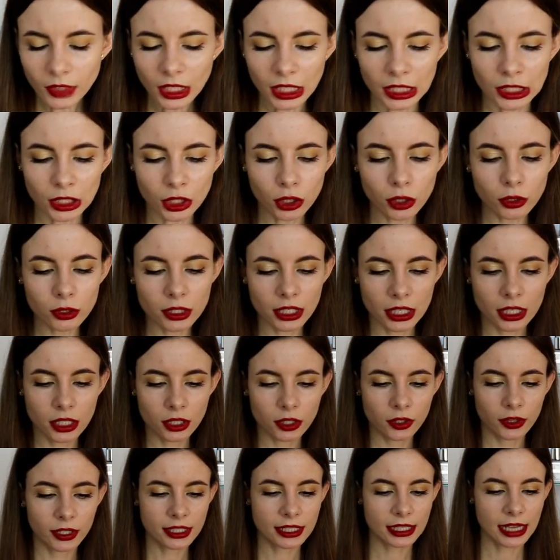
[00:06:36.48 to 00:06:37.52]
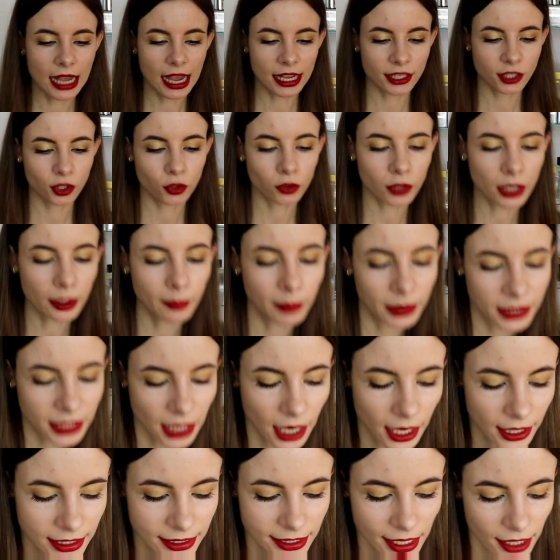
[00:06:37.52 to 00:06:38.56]
include into this category, but
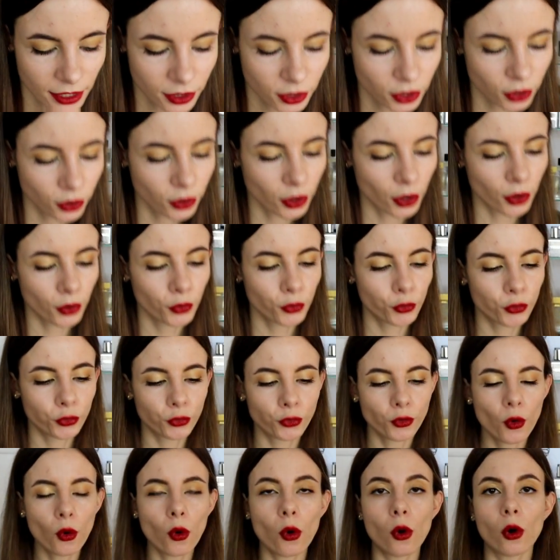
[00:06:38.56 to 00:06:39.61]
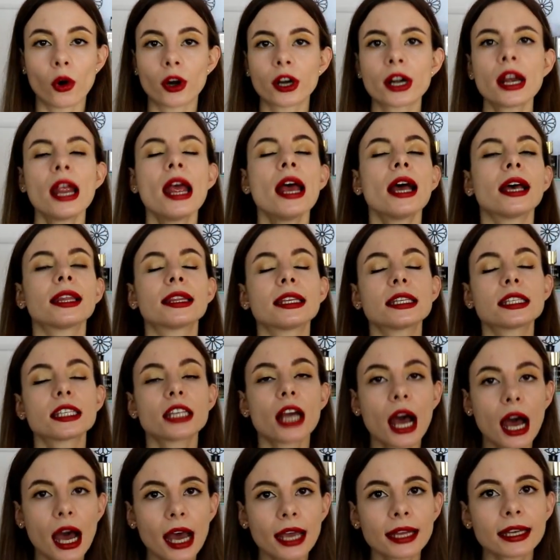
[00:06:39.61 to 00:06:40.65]
I decided to go for the
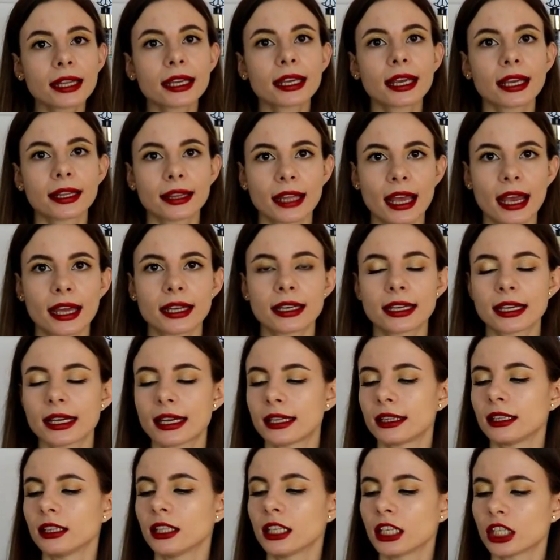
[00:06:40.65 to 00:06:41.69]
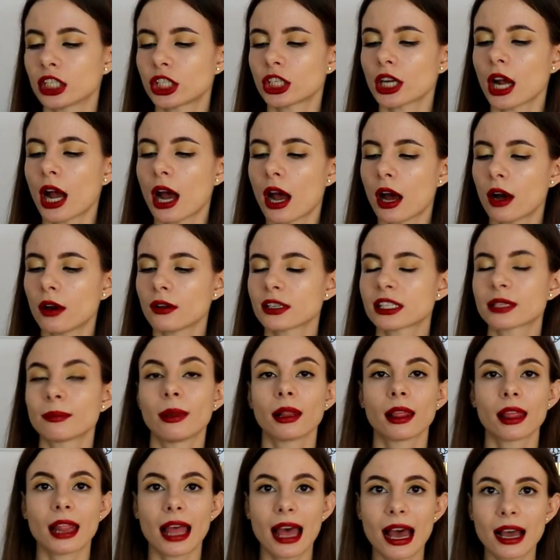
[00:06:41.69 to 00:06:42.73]
tiny Canadian niche house
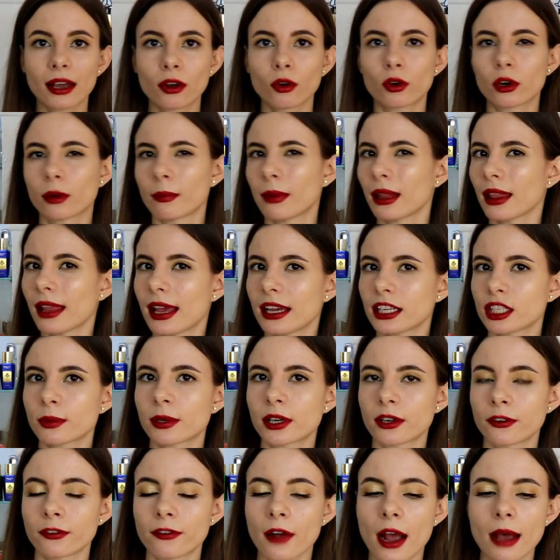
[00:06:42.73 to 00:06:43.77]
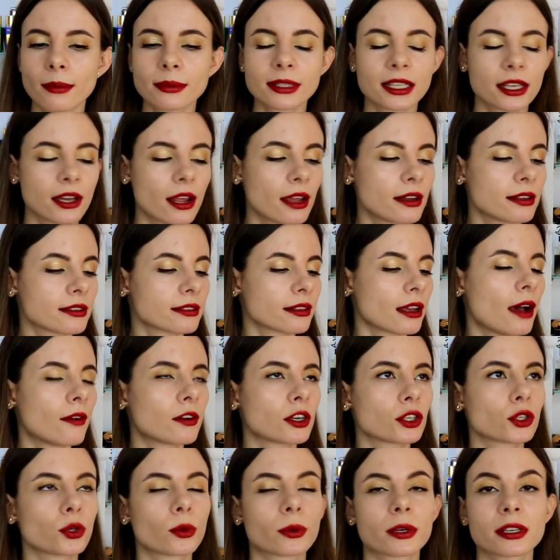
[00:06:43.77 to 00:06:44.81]
Malak or Malach Parfums that I
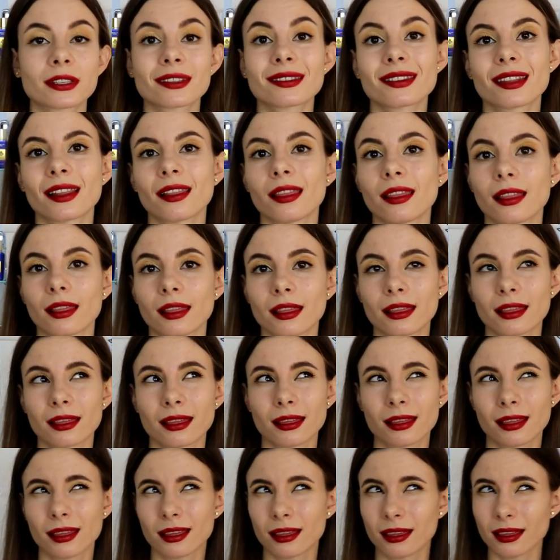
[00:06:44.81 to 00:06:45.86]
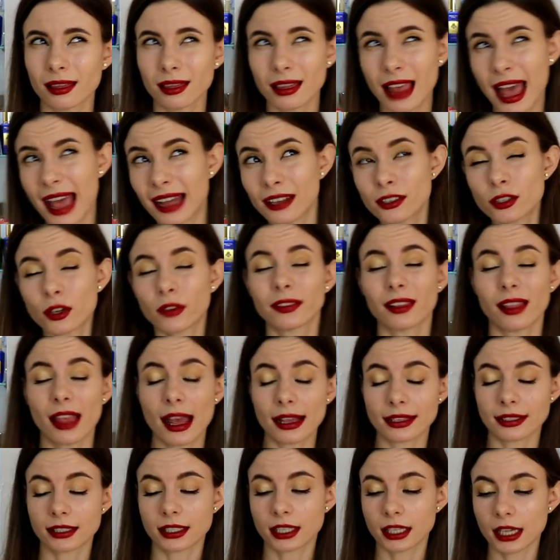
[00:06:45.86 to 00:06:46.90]
discovered towards the end of
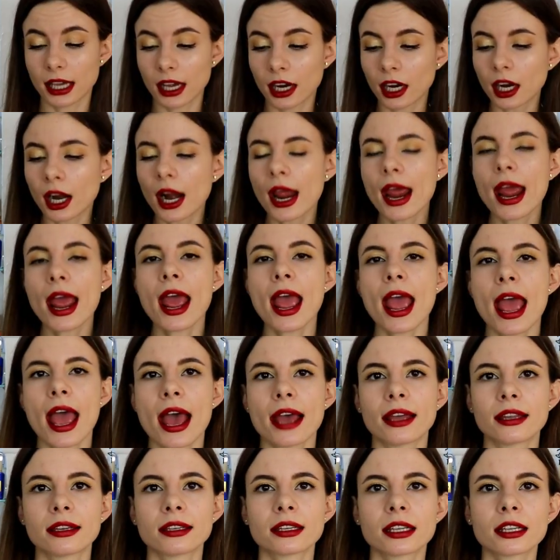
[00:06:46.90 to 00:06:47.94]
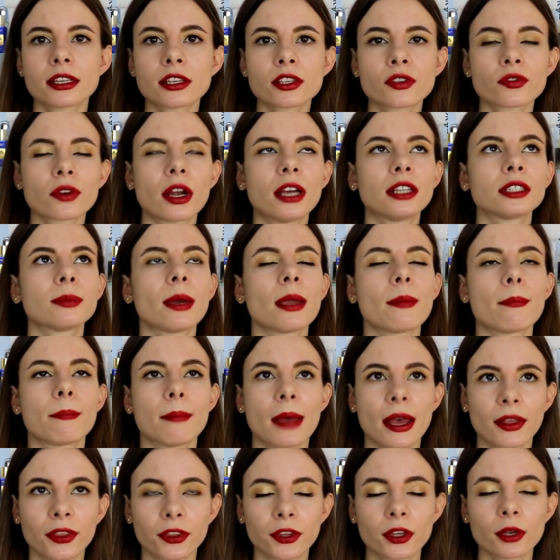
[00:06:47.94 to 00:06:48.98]
last year. And it is run by
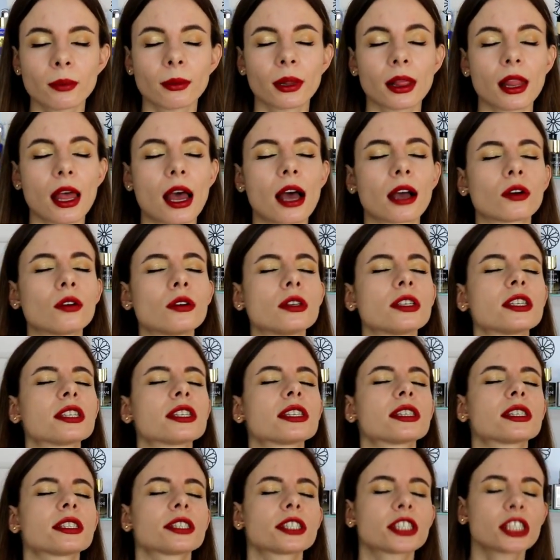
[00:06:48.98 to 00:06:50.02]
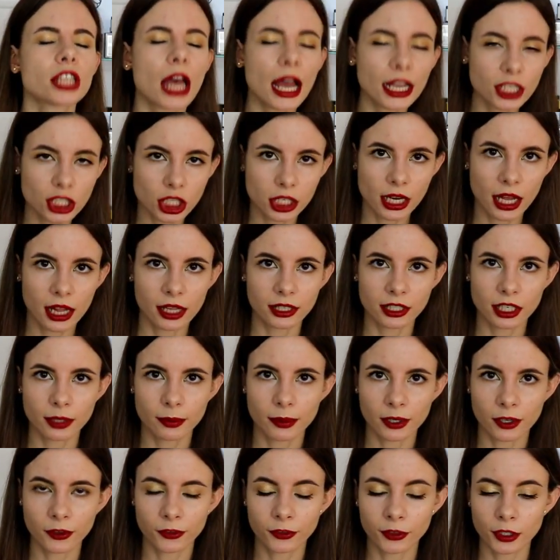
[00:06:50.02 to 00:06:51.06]
Matthew Malak, who is such a talented
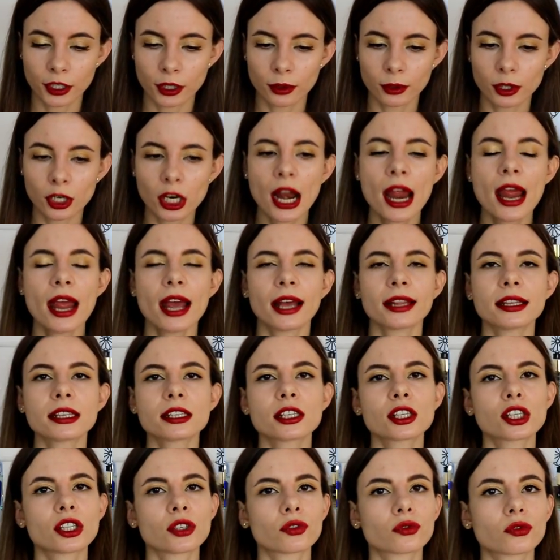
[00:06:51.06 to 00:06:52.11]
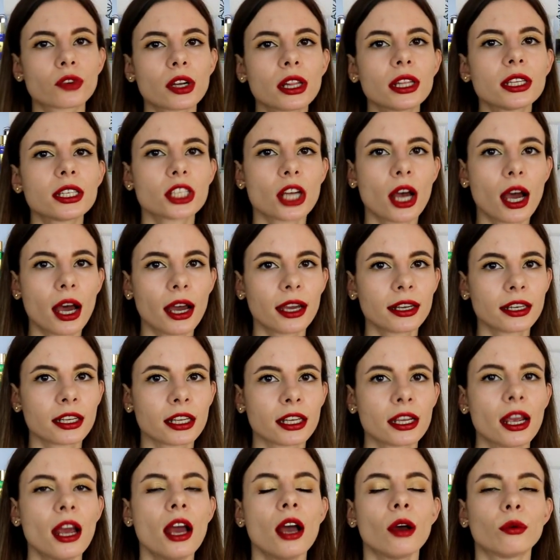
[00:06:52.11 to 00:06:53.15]
perfumer. And this is a really
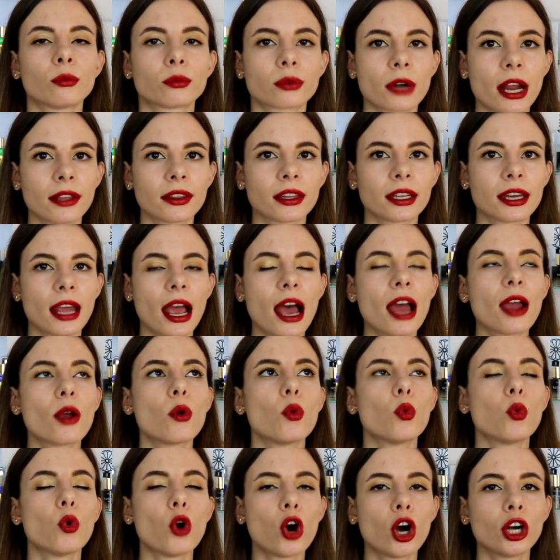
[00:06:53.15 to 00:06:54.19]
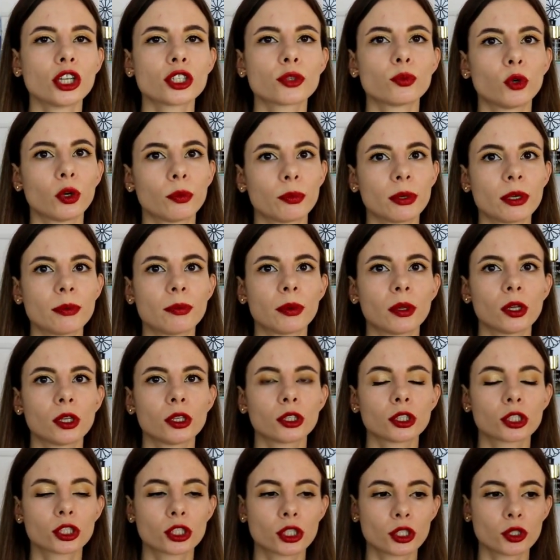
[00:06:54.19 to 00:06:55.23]
tiny brand that I want more
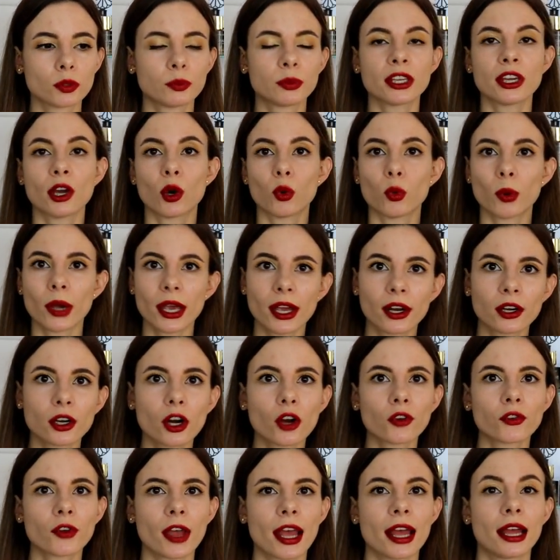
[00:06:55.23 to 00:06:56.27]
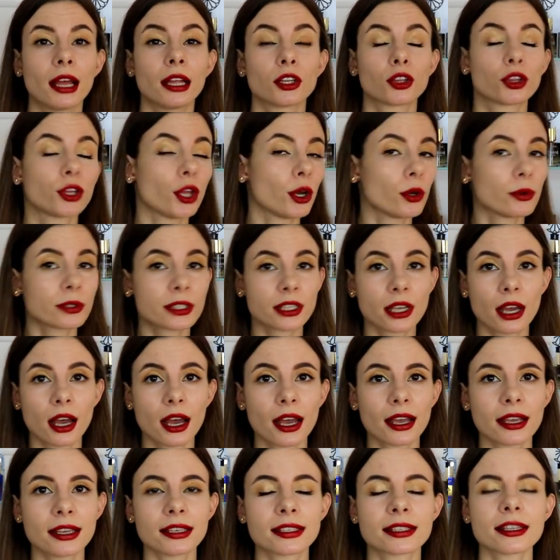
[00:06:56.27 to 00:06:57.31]
people to be aware of. And those
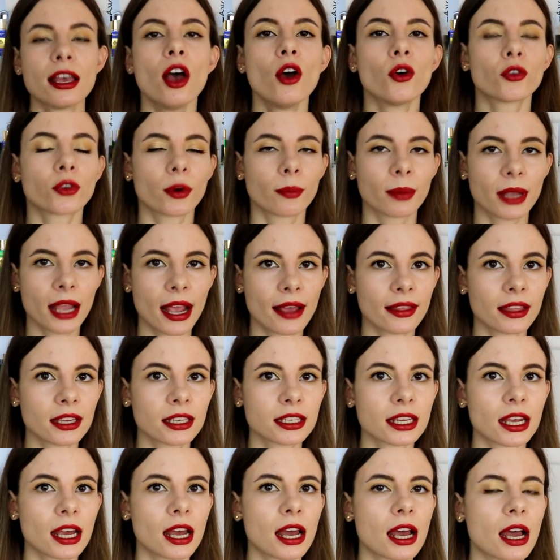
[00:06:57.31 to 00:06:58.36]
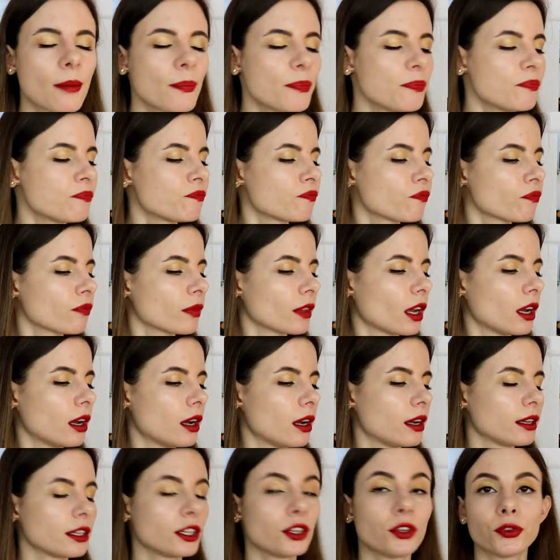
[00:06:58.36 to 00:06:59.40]
guys from Canada,
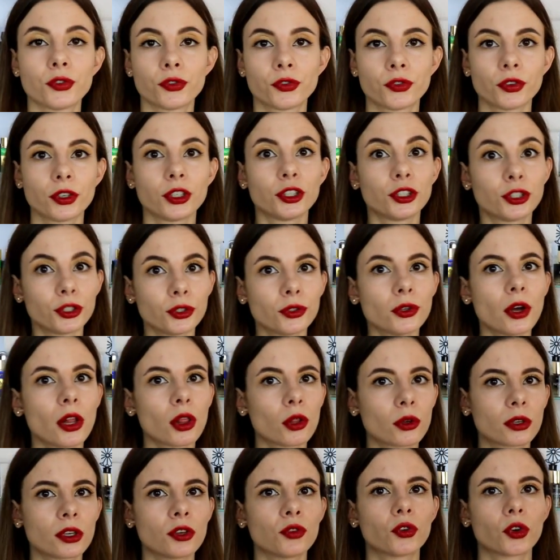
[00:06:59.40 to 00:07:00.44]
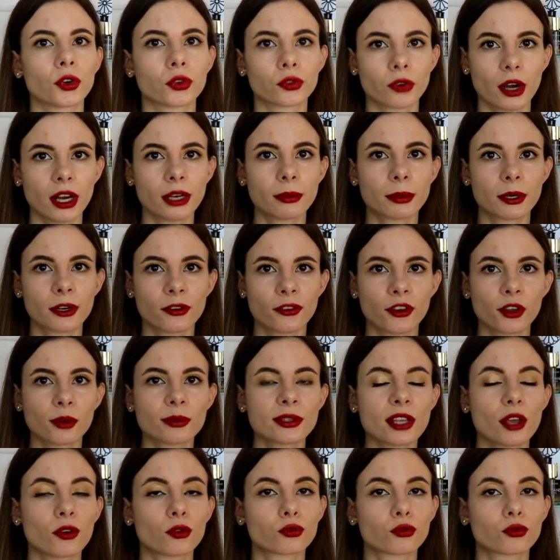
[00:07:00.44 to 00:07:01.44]
if you are looking for great perfumes, I